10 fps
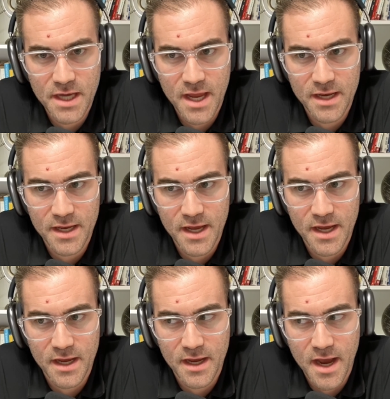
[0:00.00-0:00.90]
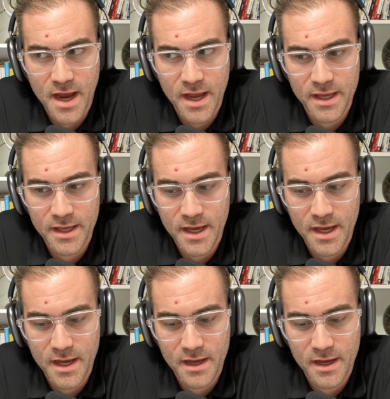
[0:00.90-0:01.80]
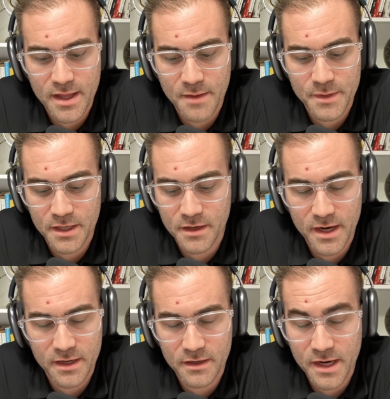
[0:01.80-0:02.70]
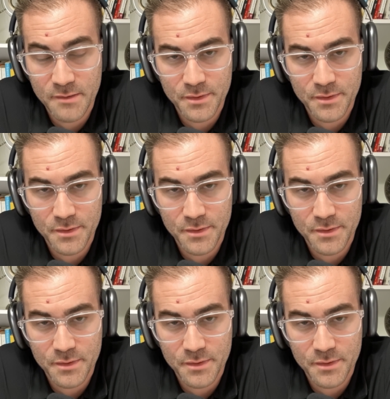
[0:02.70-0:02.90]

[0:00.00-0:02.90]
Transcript: And that'd be a great